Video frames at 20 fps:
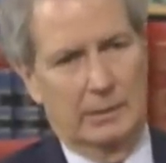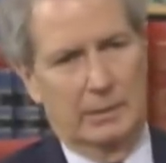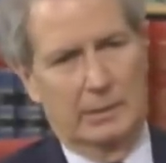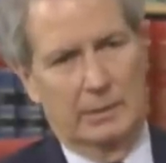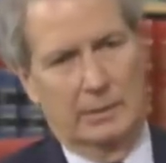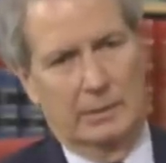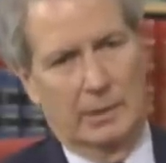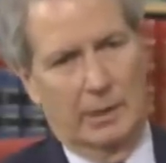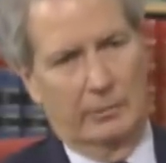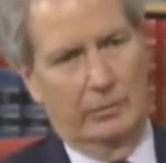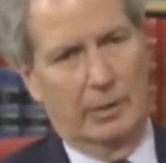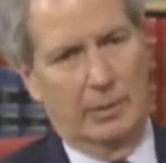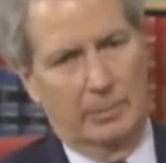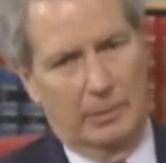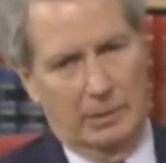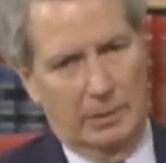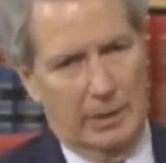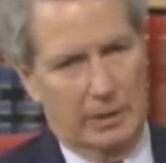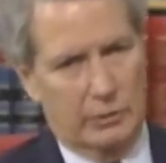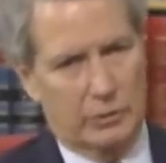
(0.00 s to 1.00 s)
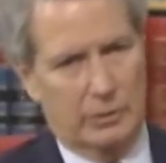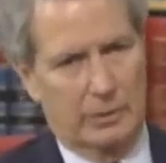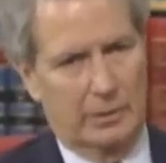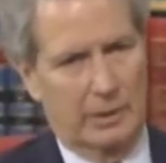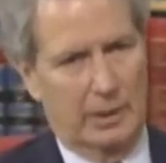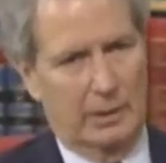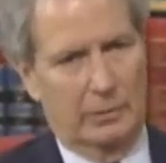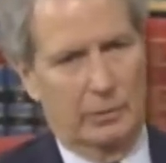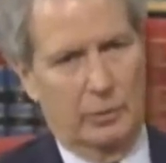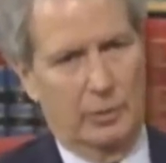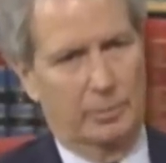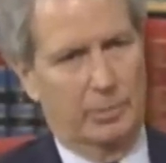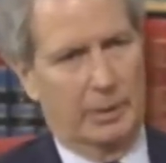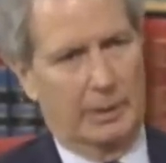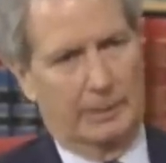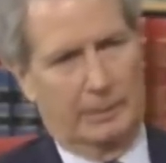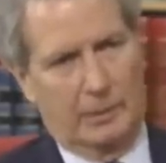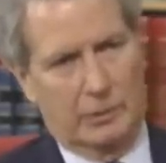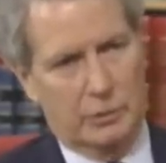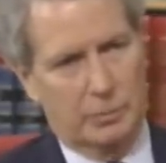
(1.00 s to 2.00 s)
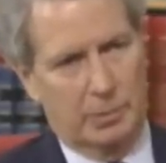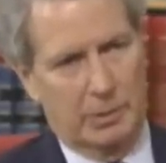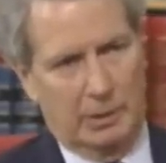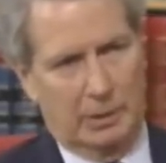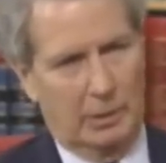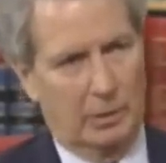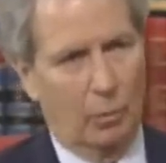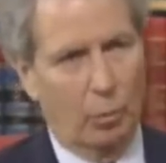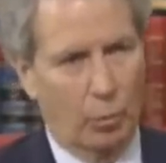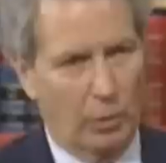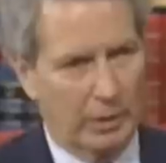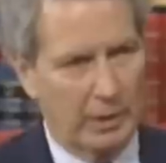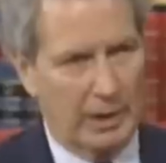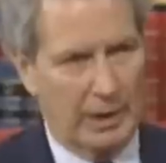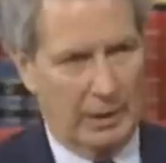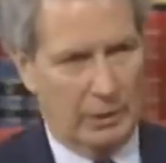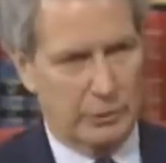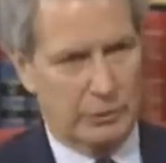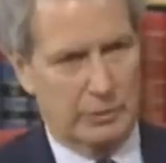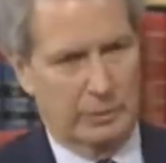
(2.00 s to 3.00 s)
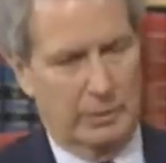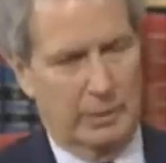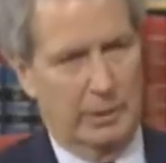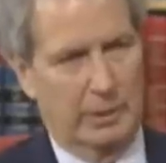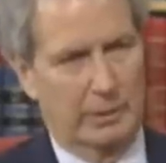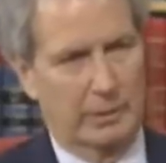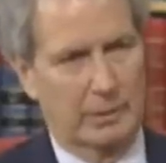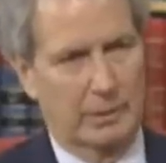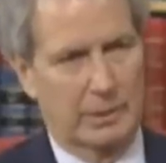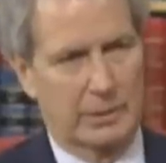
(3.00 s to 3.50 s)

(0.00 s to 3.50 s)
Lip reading: the November election that the Republicans pick up one house or the other,